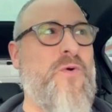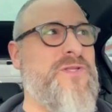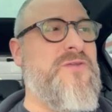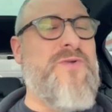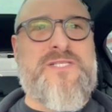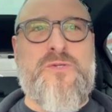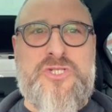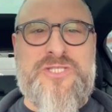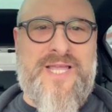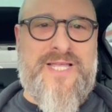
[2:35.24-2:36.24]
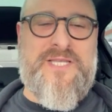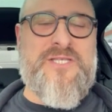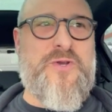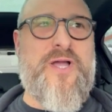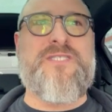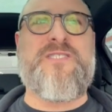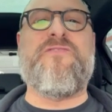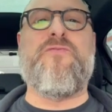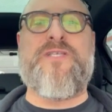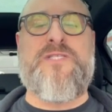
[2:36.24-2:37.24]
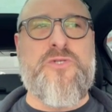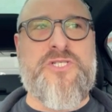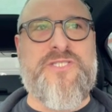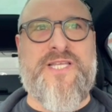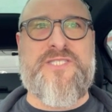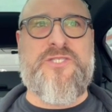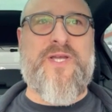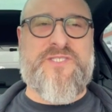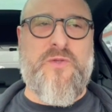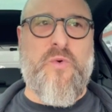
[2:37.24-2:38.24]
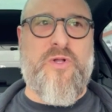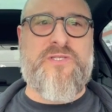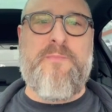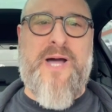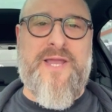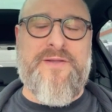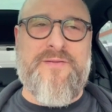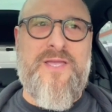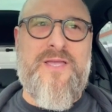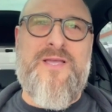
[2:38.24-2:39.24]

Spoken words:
14 resolutions against Israel, 7 resolutions against the rest of the world combined.